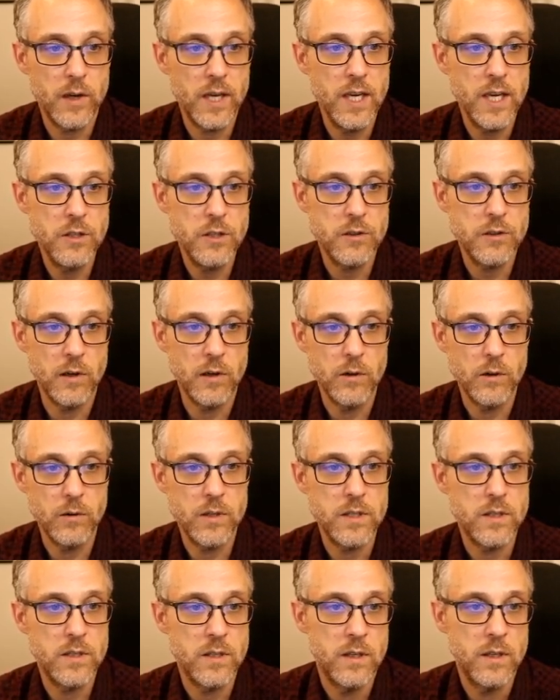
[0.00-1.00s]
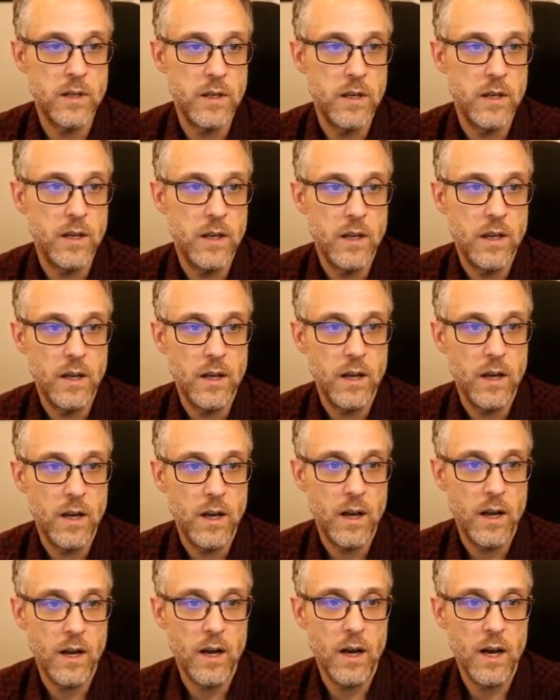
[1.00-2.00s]
keystrokes,
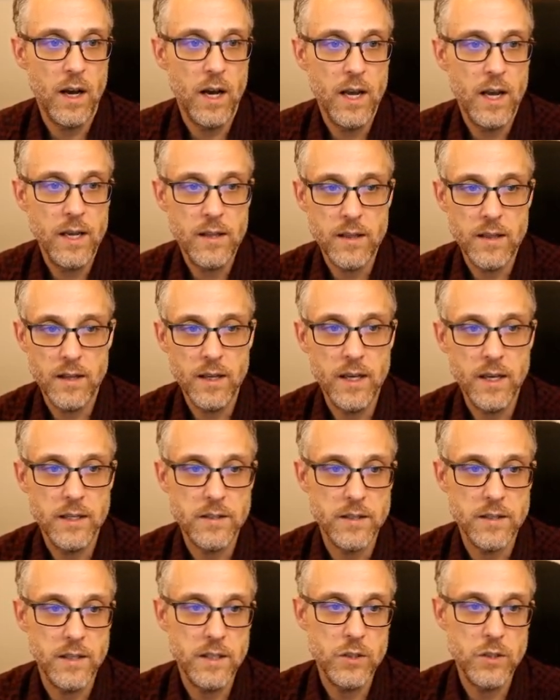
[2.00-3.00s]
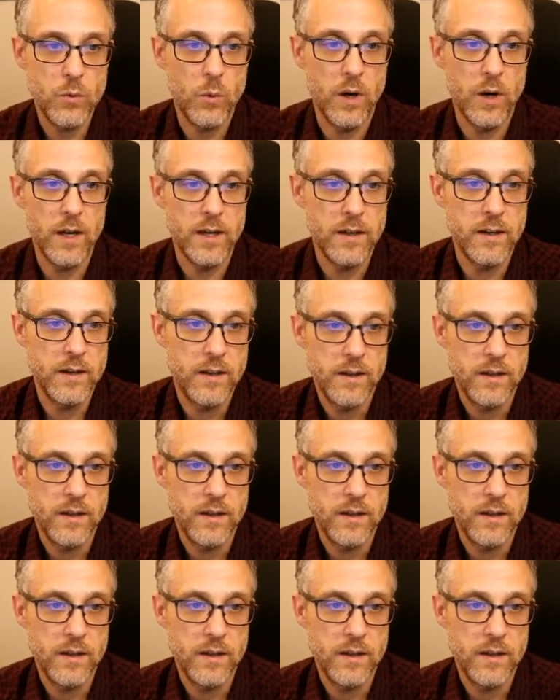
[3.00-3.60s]
I think it's this one.